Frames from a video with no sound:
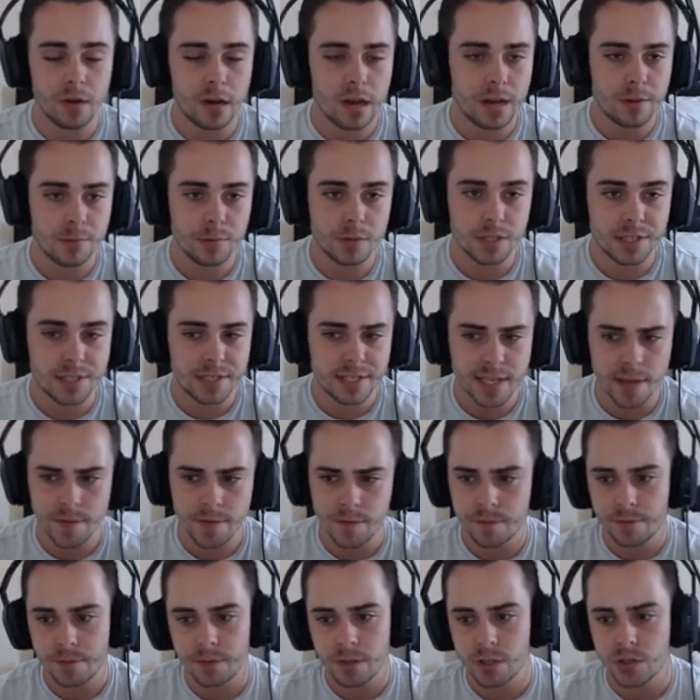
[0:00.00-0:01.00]
I was
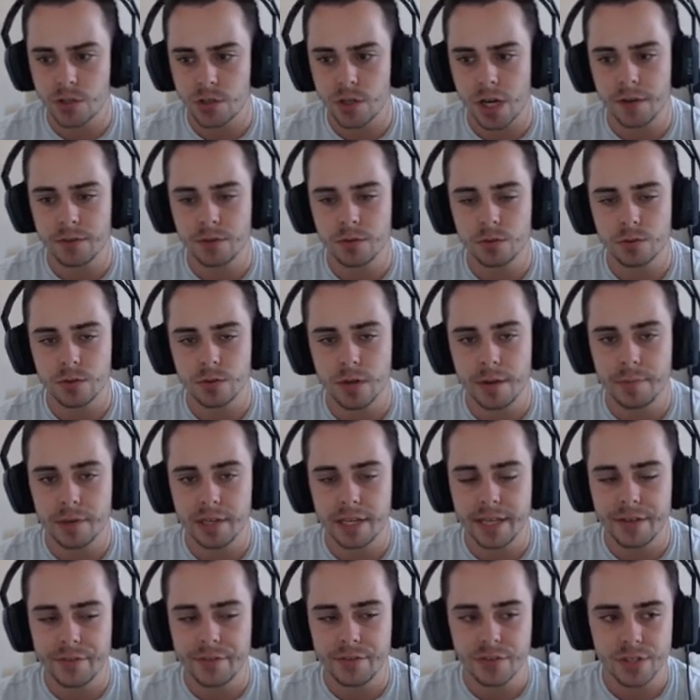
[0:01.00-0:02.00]
7th in the draft order, I
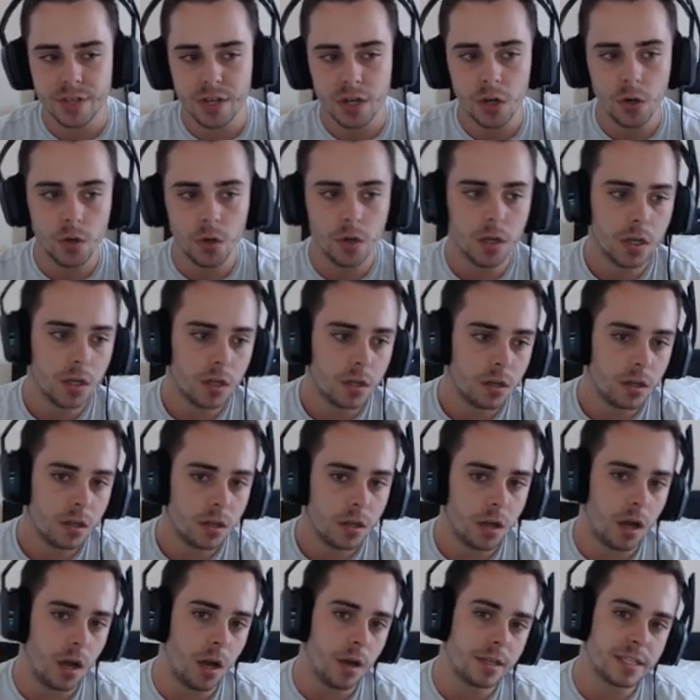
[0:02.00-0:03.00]
believe, so
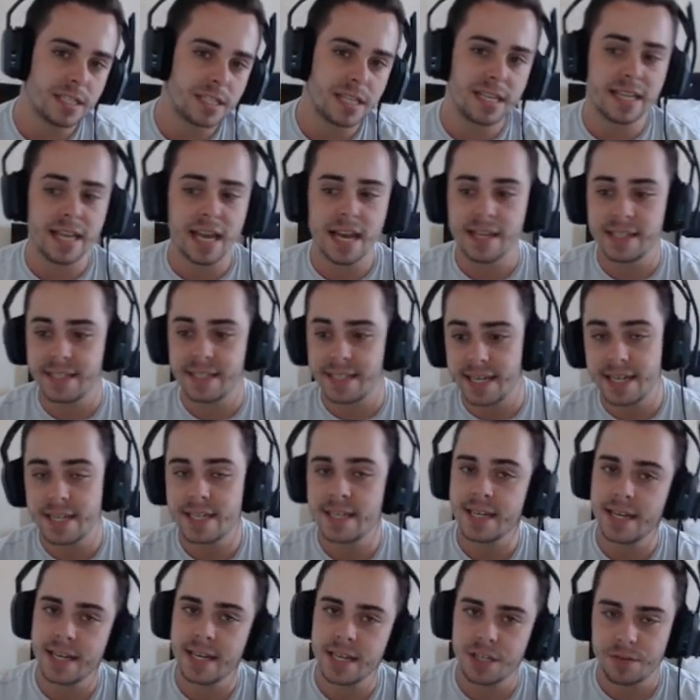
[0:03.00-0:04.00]
I was going to get a
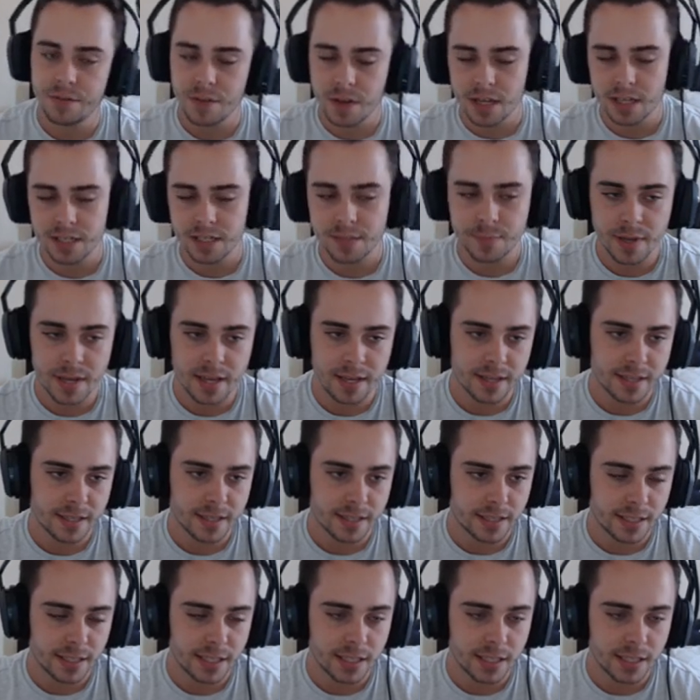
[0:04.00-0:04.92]
decent-ish first pick.